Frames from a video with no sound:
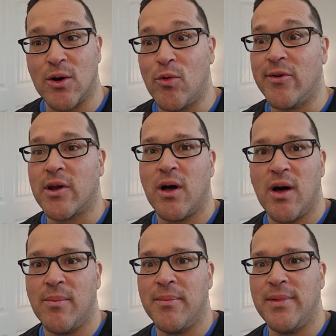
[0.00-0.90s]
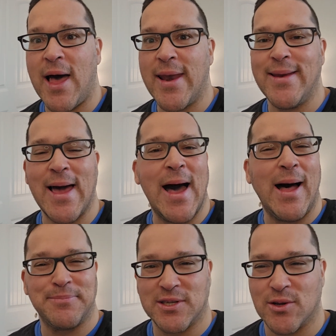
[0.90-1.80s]
overcome, not an
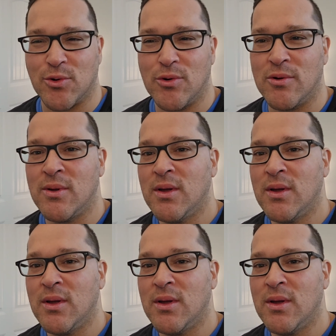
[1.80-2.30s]
obstacle